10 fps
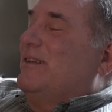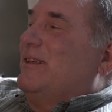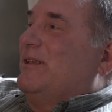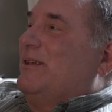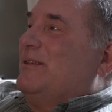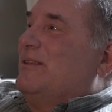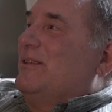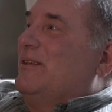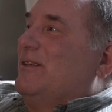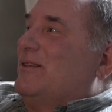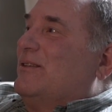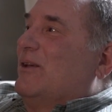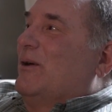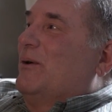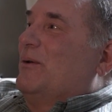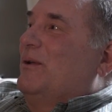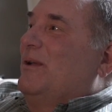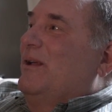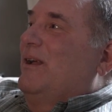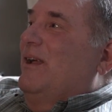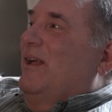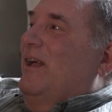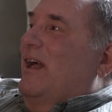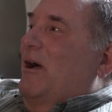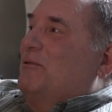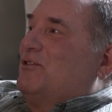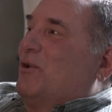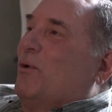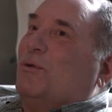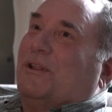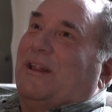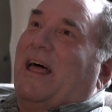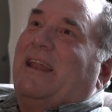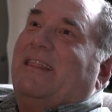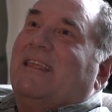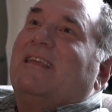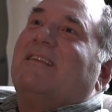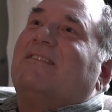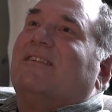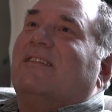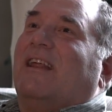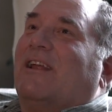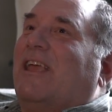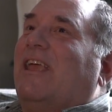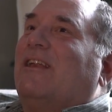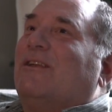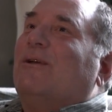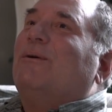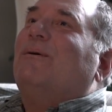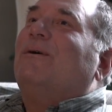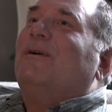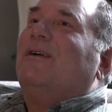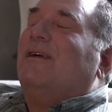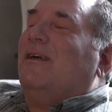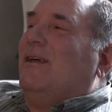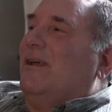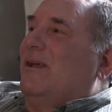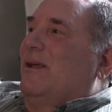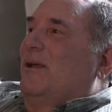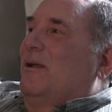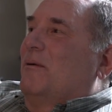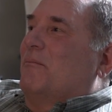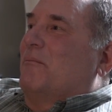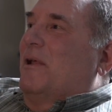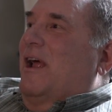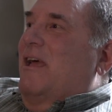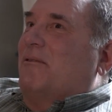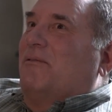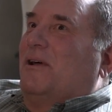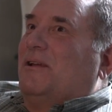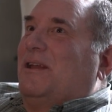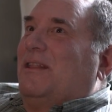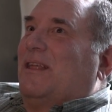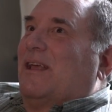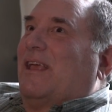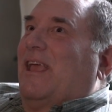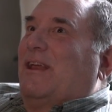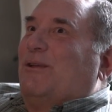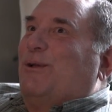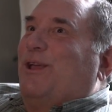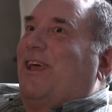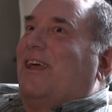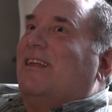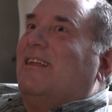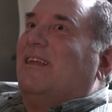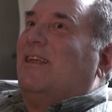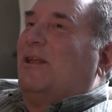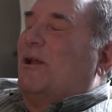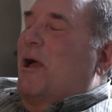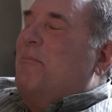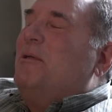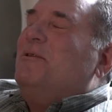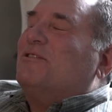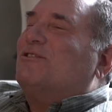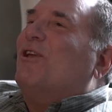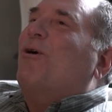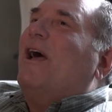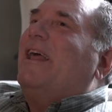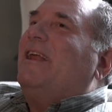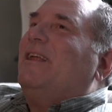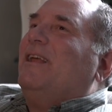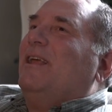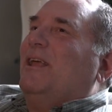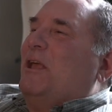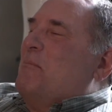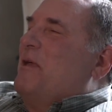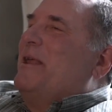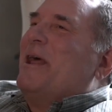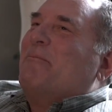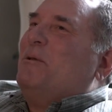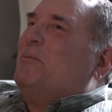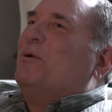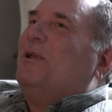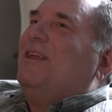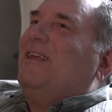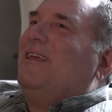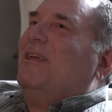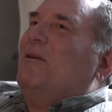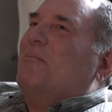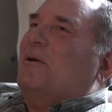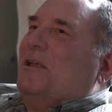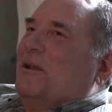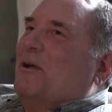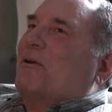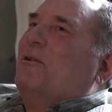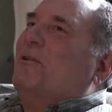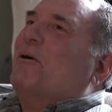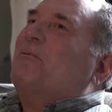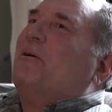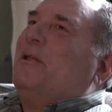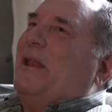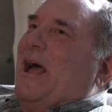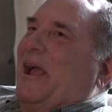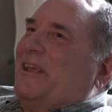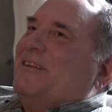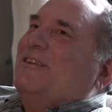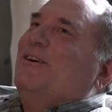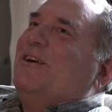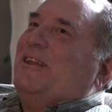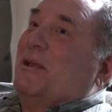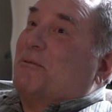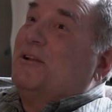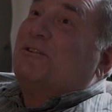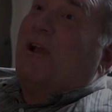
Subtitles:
and so I was told a lot of things that I can't do, but I haven't found anything I can't do yet. I may be slow at it. It may not be pretty, but good Lord willing, I can do it, and I'm going to